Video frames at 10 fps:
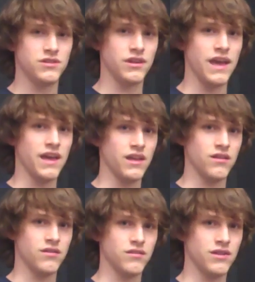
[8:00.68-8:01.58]
to gain
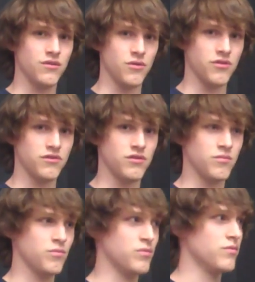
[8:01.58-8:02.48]
in order to
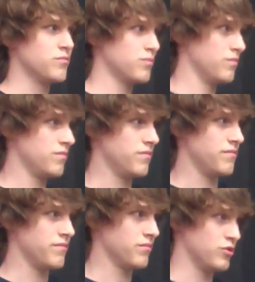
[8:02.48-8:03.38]

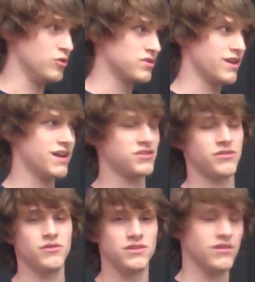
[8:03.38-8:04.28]
produce an ester
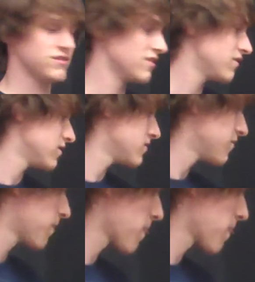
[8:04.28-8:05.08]
using this synthesis.